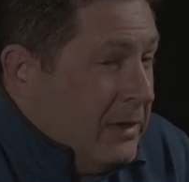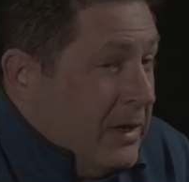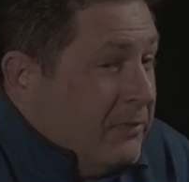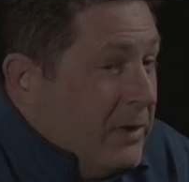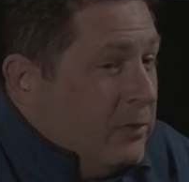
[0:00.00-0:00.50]
I mean,
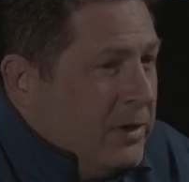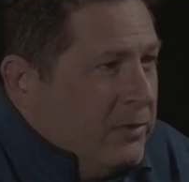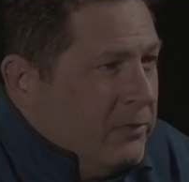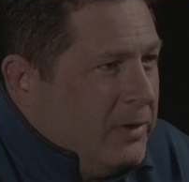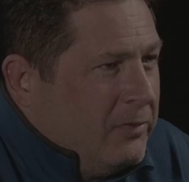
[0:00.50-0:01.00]
if I went
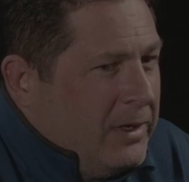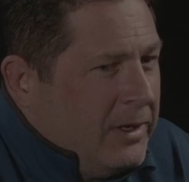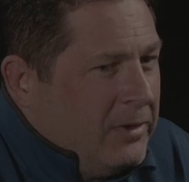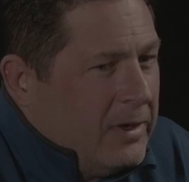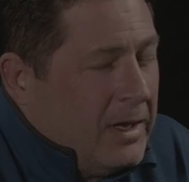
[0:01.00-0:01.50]
on the run
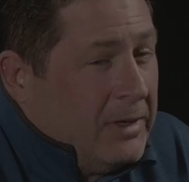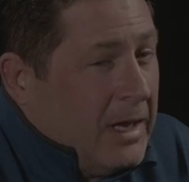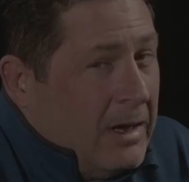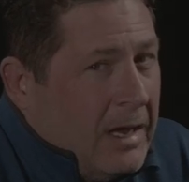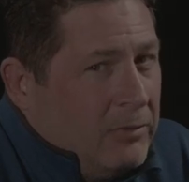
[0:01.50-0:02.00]
right now, I
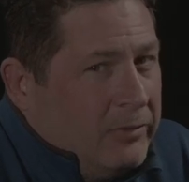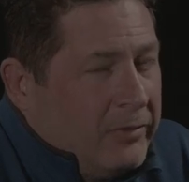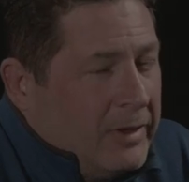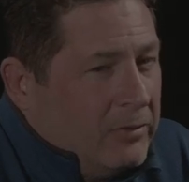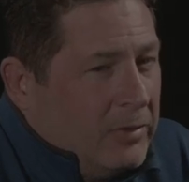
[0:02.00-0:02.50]
mean, I, I
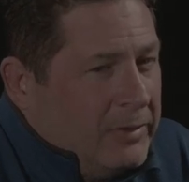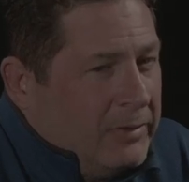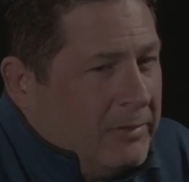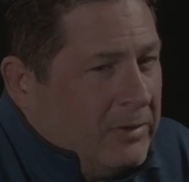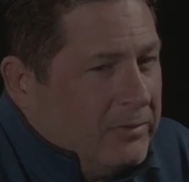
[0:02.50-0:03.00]
would try to go up
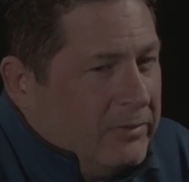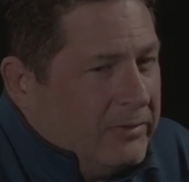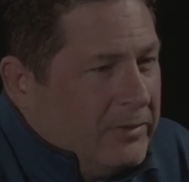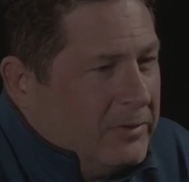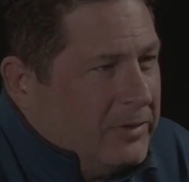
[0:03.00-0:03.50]
in the
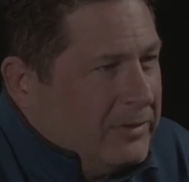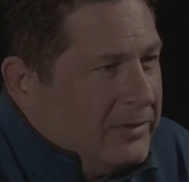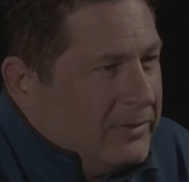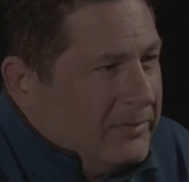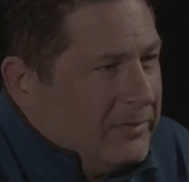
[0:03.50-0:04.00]
mountains somewhere
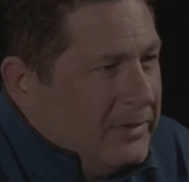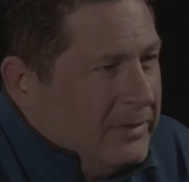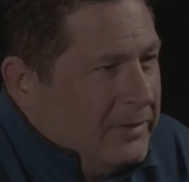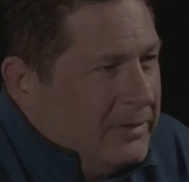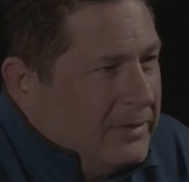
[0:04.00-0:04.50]

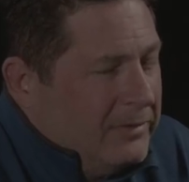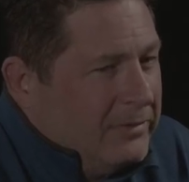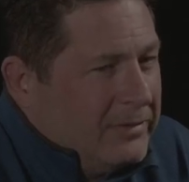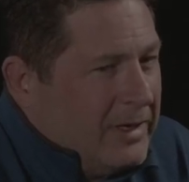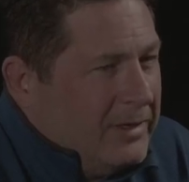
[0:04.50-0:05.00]

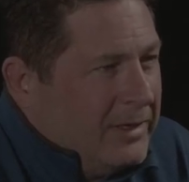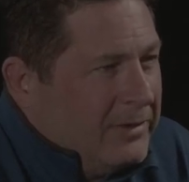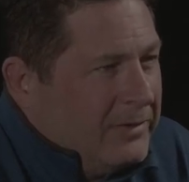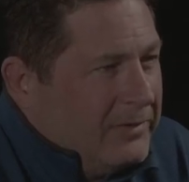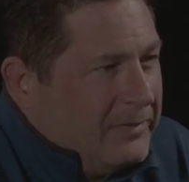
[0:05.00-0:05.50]
and just hide
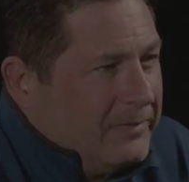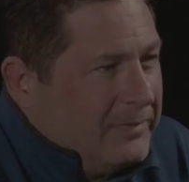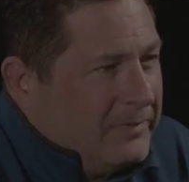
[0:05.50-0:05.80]
out.